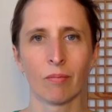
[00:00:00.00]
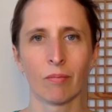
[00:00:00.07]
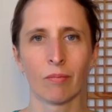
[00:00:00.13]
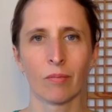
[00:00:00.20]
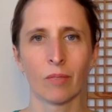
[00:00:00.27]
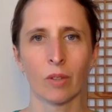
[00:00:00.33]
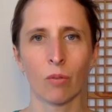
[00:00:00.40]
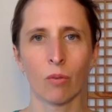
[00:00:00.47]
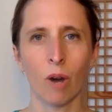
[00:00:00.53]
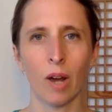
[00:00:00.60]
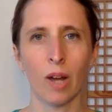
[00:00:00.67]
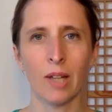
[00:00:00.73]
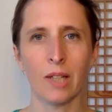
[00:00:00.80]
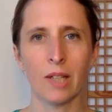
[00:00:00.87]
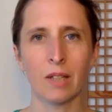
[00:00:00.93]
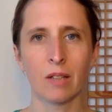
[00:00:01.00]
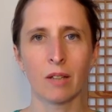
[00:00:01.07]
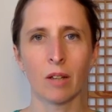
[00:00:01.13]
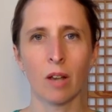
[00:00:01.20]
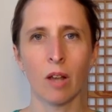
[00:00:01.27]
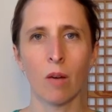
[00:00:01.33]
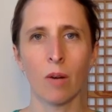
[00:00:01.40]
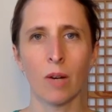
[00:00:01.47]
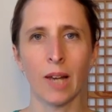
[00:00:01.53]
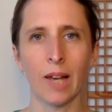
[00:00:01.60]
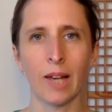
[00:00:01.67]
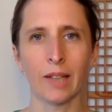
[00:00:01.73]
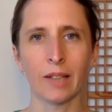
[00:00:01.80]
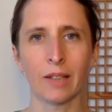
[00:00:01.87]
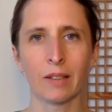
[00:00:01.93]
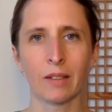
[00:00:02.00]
And the right lower leg